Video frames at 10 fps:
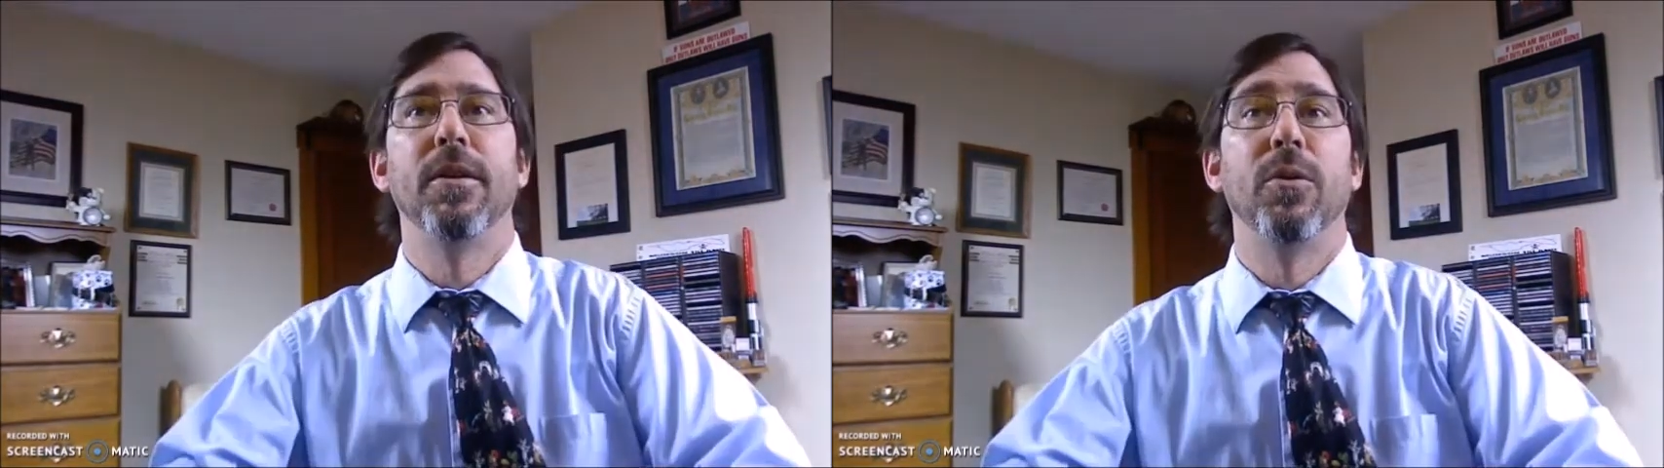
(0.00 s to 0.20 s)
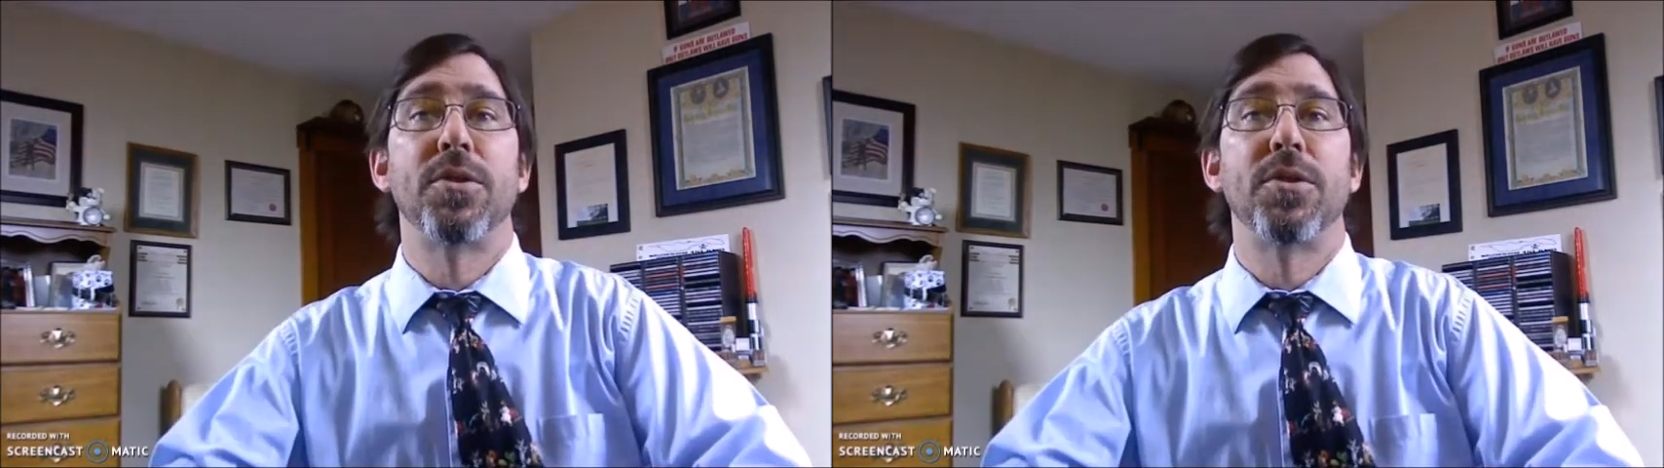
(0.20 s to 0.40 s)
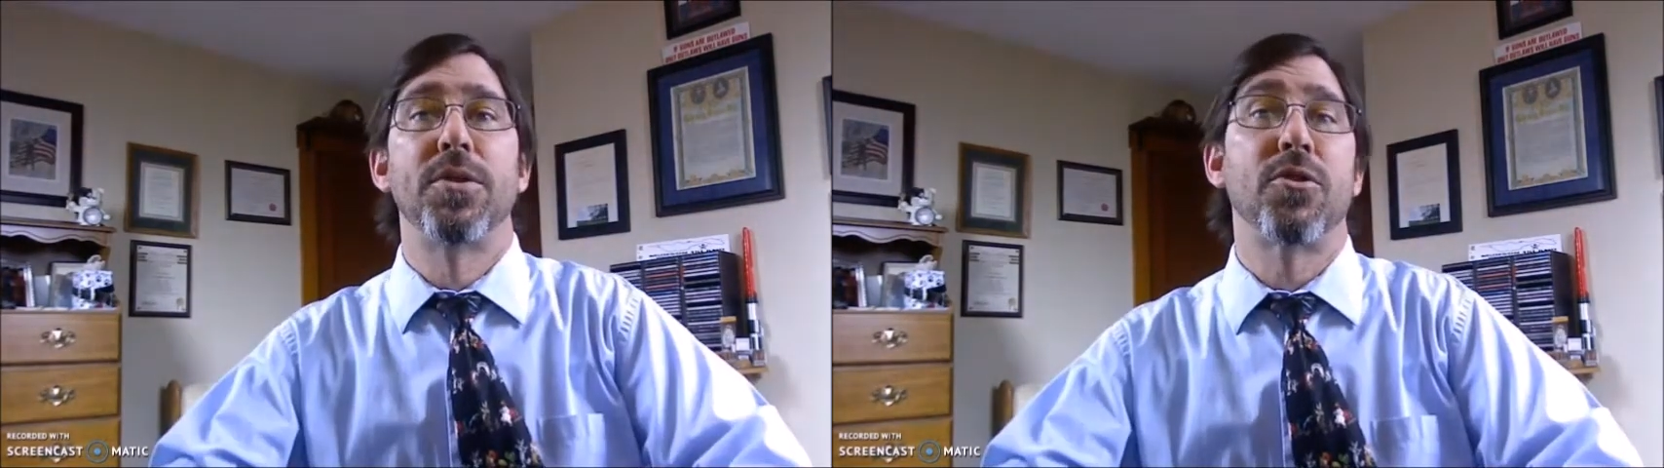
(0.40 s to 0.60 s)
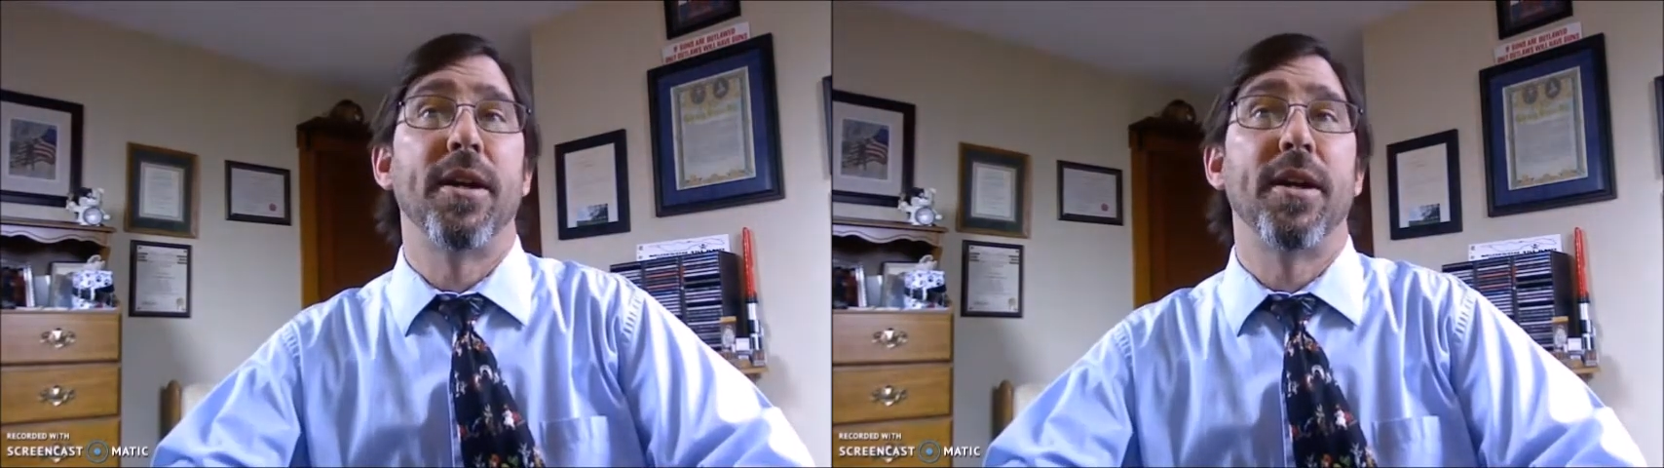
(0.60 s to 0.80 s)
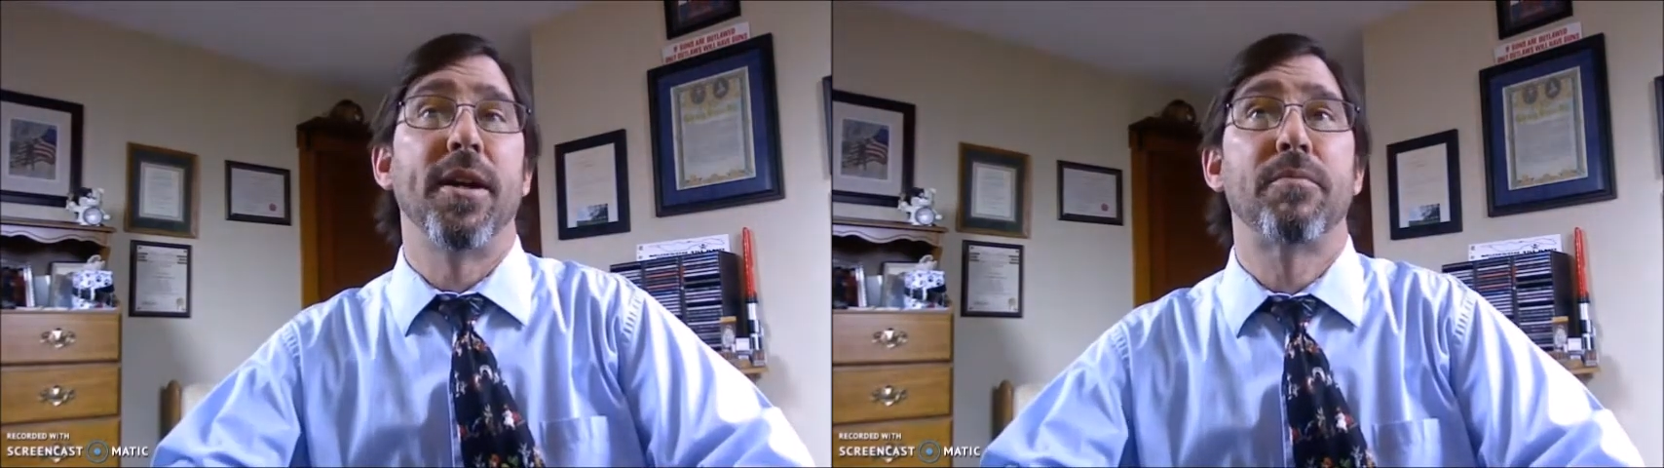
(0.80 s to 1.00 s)
was to
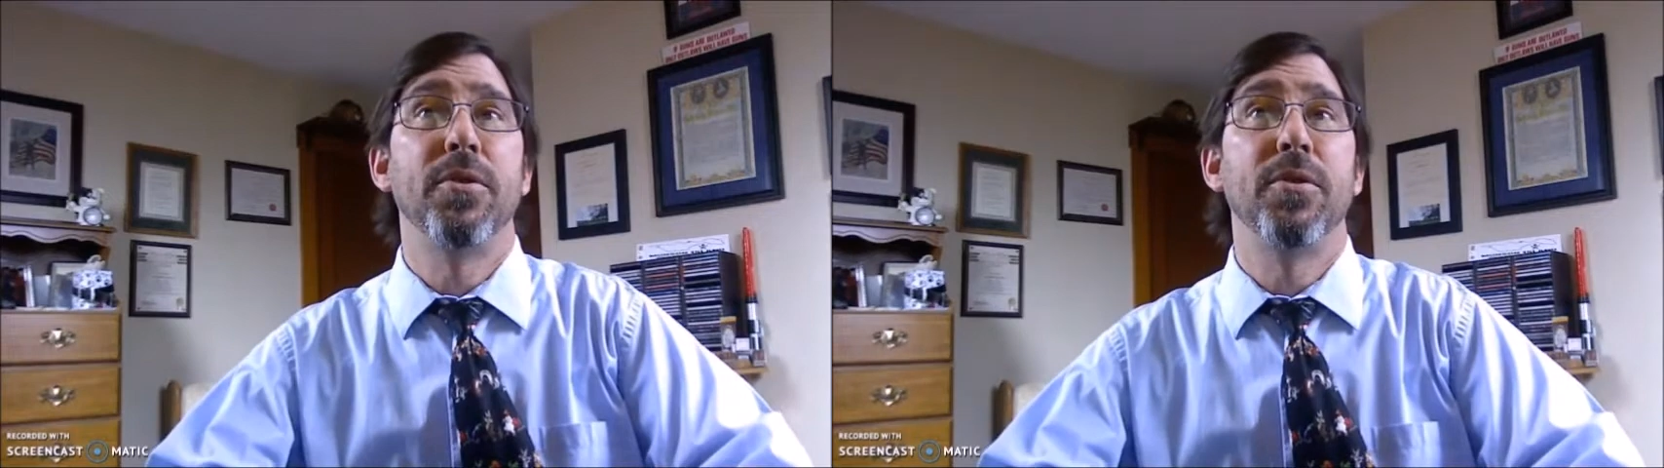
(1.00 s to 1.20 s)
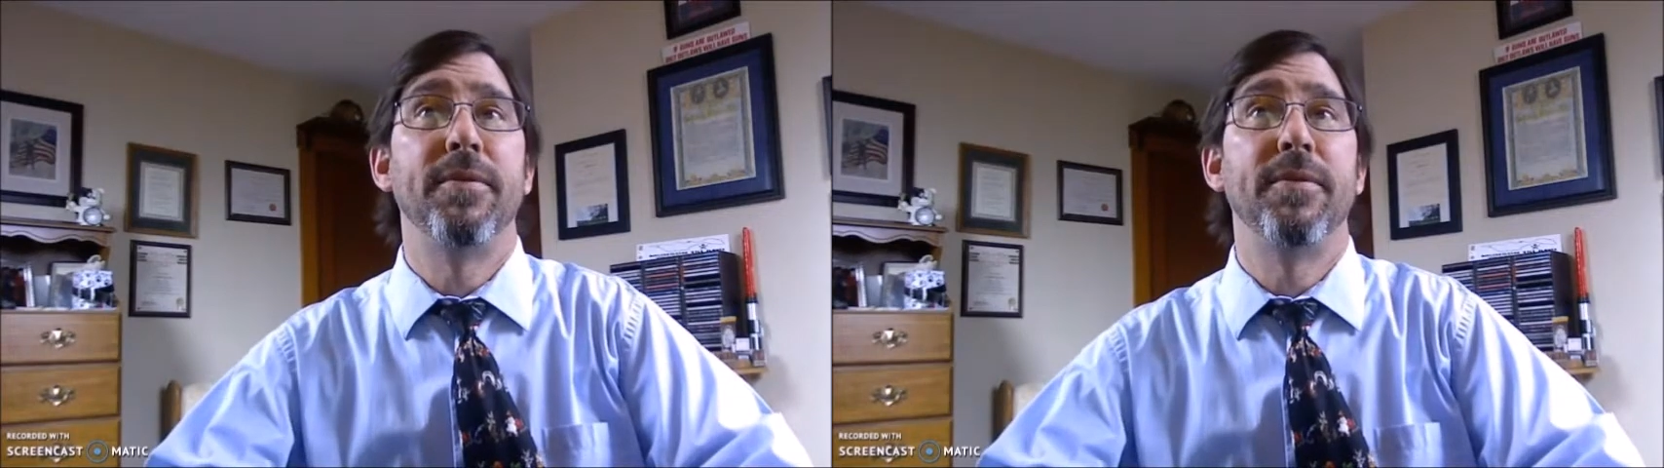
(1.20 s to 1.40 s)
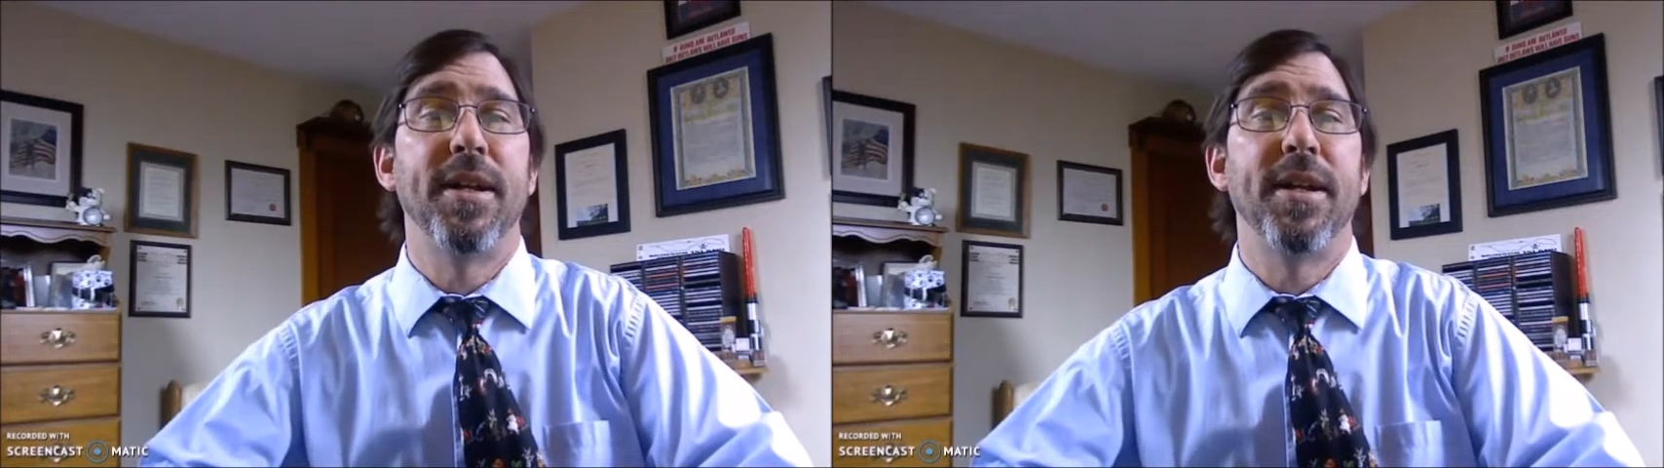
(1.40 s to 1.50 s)
try and prove